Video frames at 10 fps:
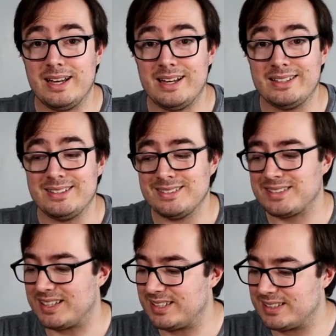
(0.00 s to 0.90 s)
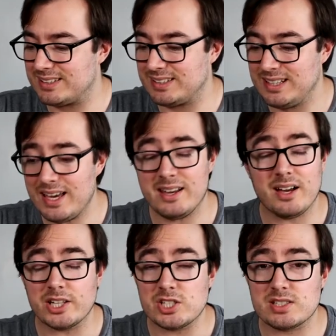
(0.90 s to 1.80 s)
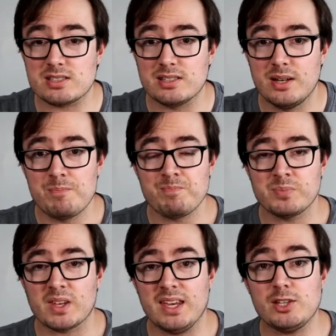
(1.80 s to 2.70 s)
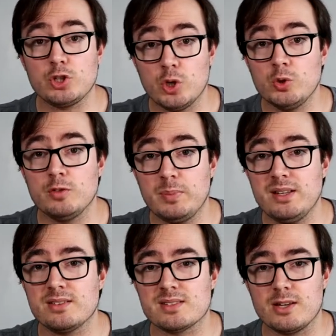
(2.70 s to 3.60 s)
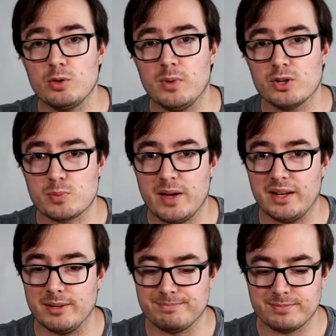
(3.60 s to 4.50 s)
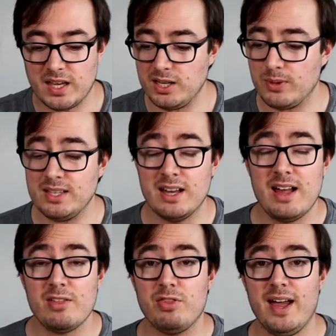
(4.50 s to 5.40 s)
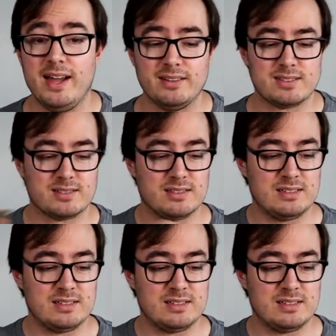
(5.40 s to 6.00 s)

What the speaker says: And yeah, it could have been so much better. Anyway, that